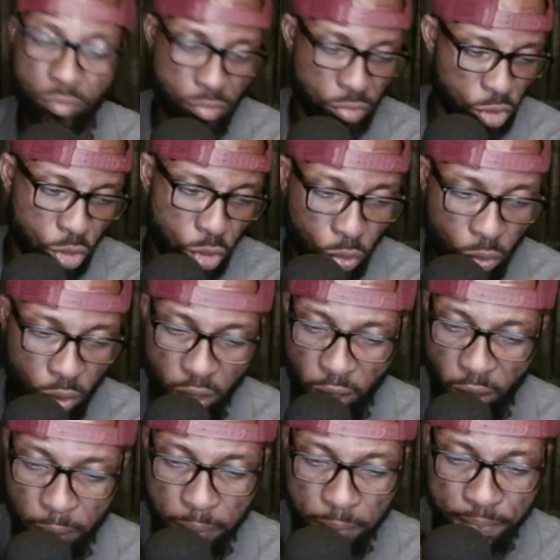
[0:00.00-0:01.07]
you know,
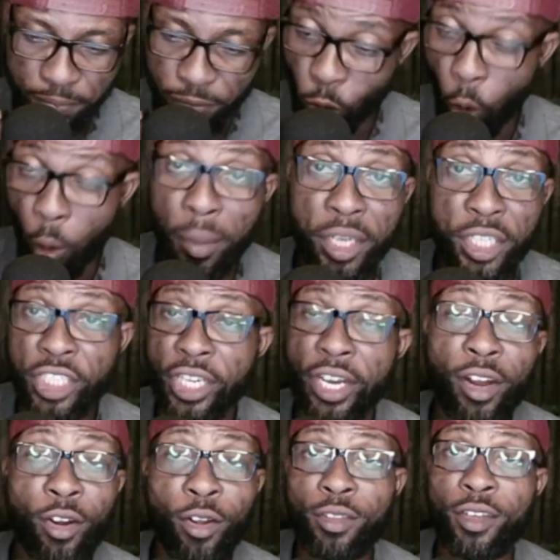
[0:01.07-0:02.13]
um, comment,
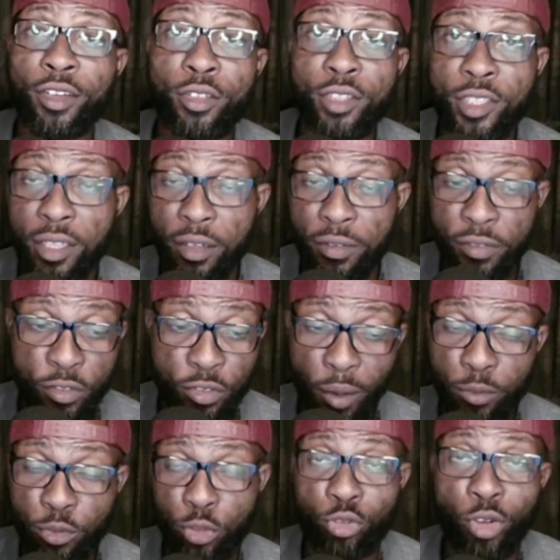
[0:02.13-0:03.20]
share, all the good stuff. If you
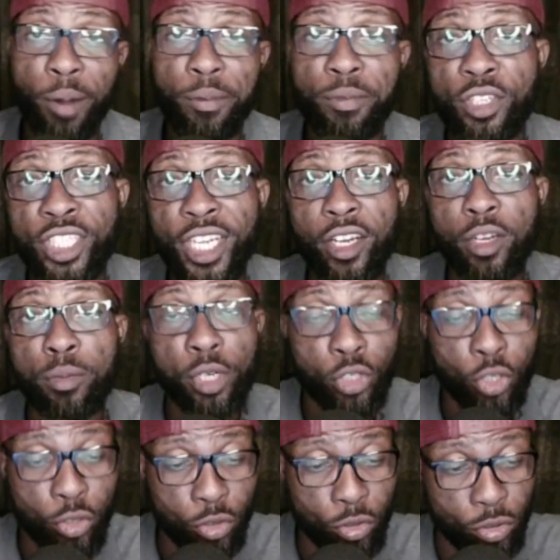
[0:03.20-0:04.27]
haven't subscribed to the channel, make
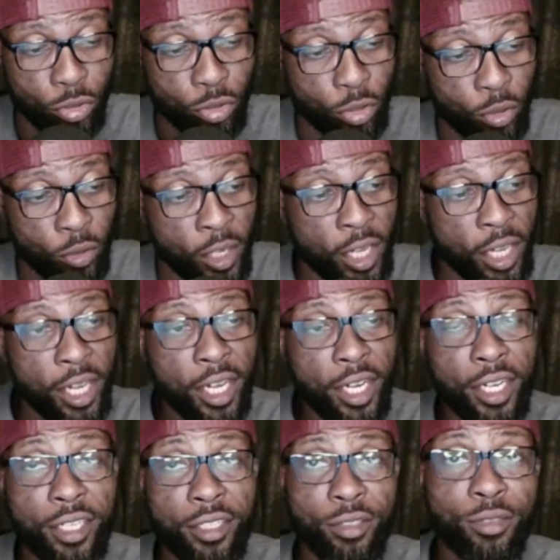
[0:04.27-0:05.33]
sure to do so
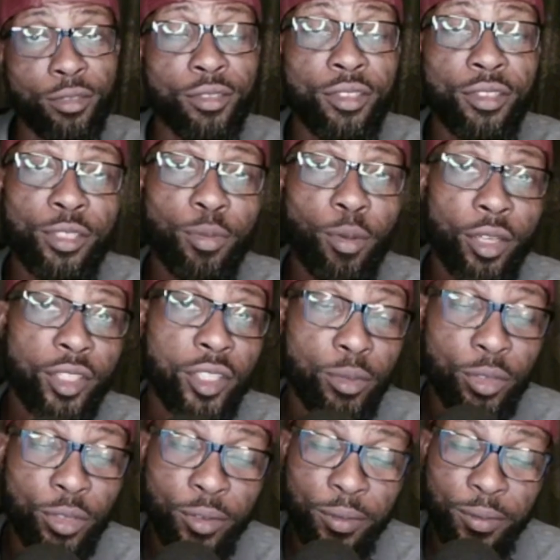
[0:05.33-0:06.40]
as soon as
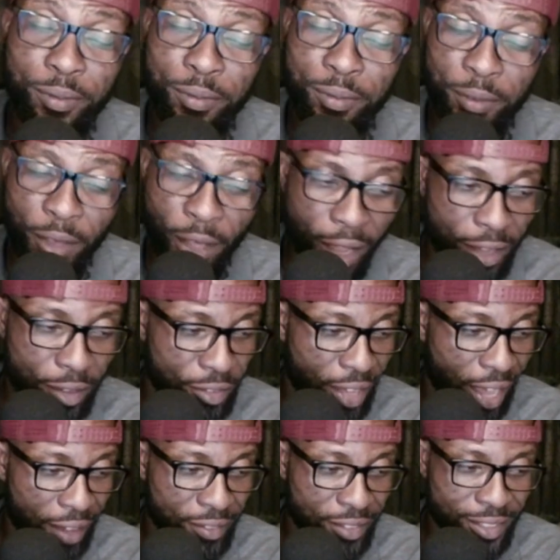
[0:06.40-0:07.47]
possible. Yeah, if you
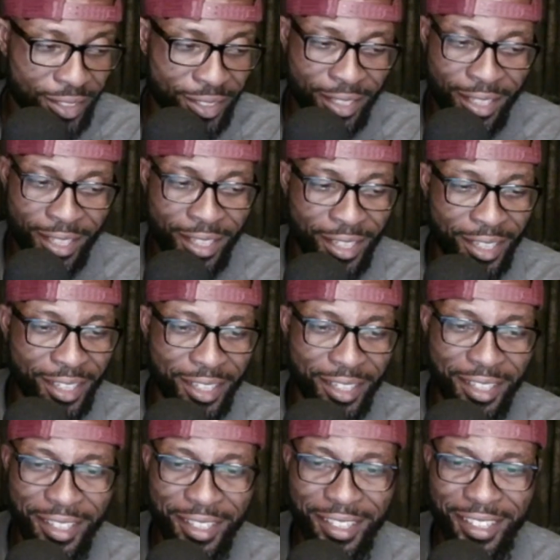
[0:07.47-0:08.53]
haven't,
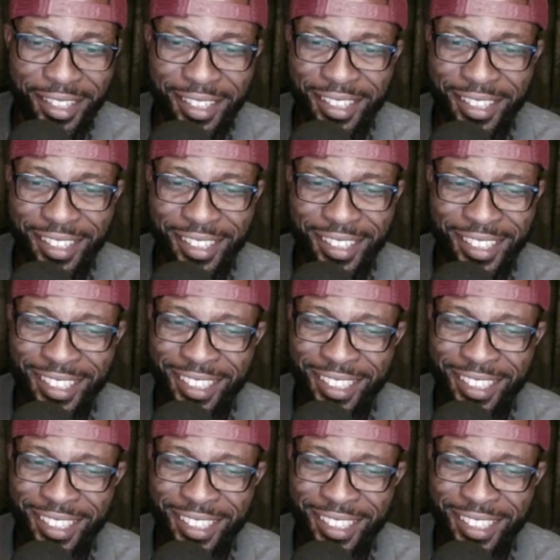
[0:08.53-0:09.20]
uh, uh